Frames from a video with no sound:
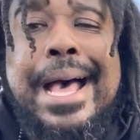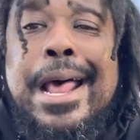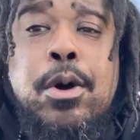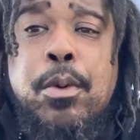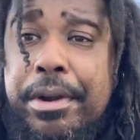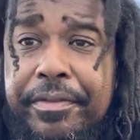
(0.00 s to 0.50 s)
I
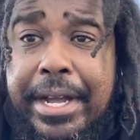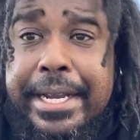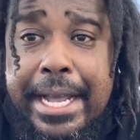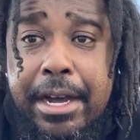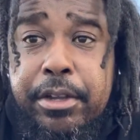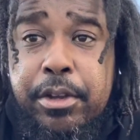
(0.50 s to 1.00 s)
don't want to find
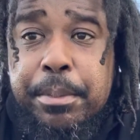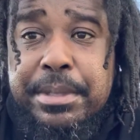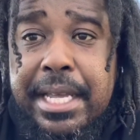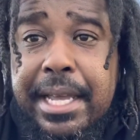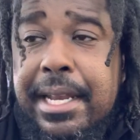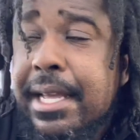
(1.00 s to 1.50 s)
out. You know what I'm
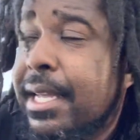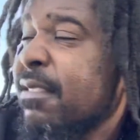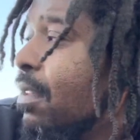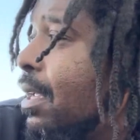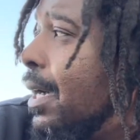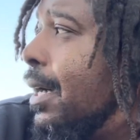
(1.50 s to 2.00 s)
saying?
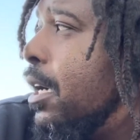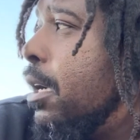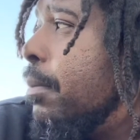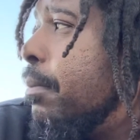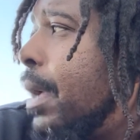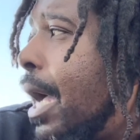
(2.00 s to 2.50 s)

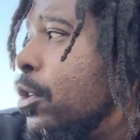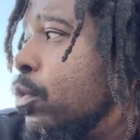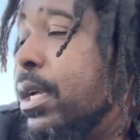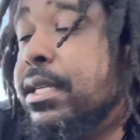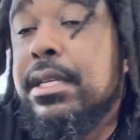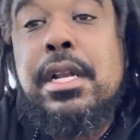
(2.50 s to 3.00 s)
Um, I just
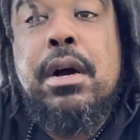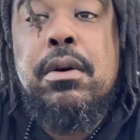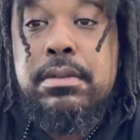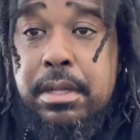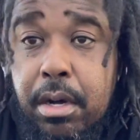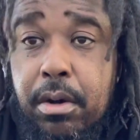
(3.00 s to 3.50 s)
want to you
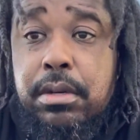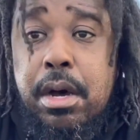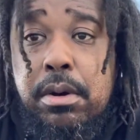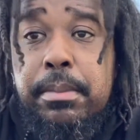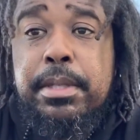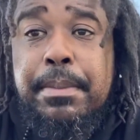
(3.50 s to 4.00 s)
know own
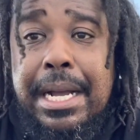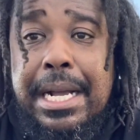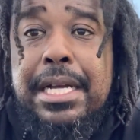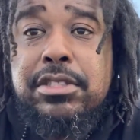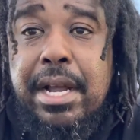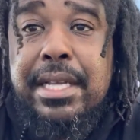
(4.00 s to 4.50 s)
own up to my
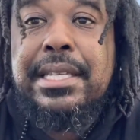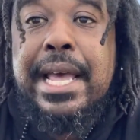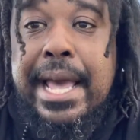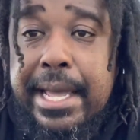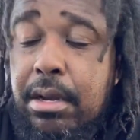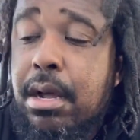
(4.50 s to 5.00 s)
contract and say,
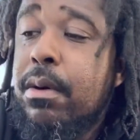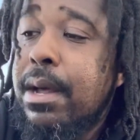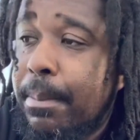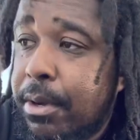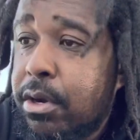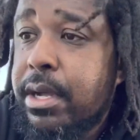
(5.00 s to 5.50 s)
hey, you know what?
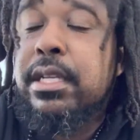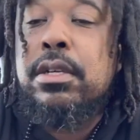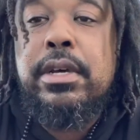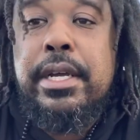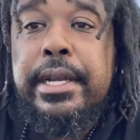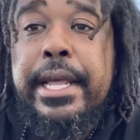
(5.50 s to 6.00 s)
I'm going to
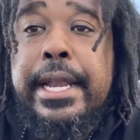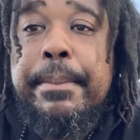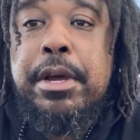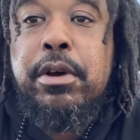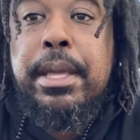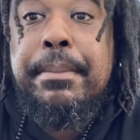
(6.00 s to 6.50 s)
do it, and I'm
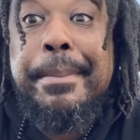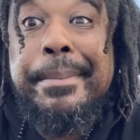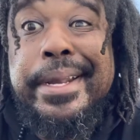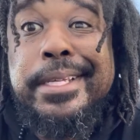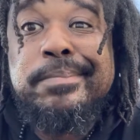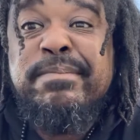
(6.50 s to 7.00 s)
going to get my
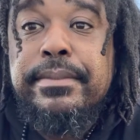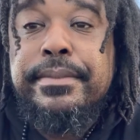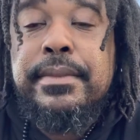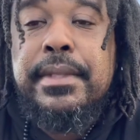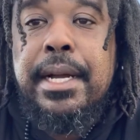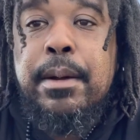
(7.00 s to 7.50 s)
money,
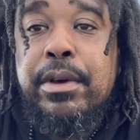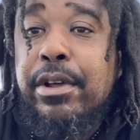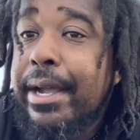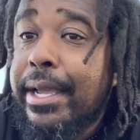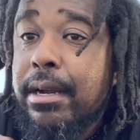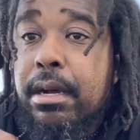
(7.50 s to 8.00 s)
uh, whether
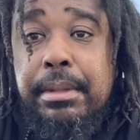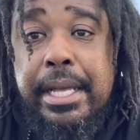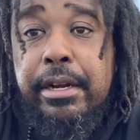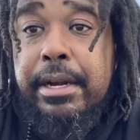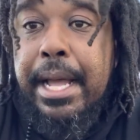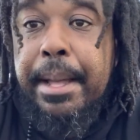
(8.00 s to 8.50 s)
I get up late
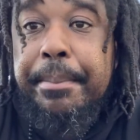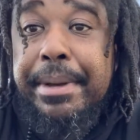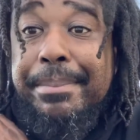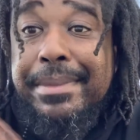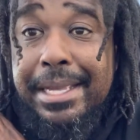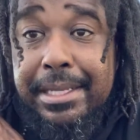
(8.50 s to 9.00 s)
or not. But
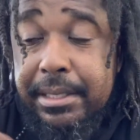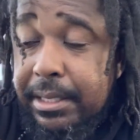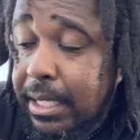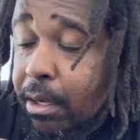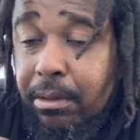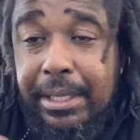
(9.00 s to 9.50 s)
I'm
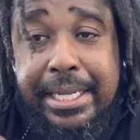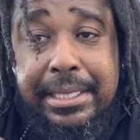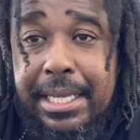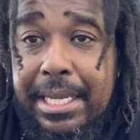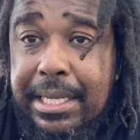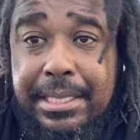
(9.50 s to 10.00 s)
the whole late
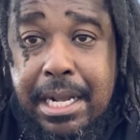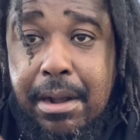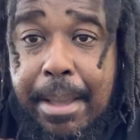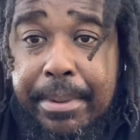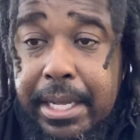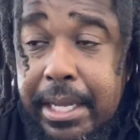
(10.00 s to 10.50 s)
thing. That's not gonna
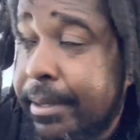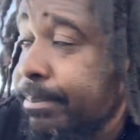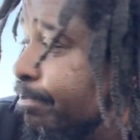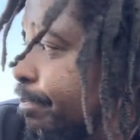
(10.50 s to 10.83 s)
happen again.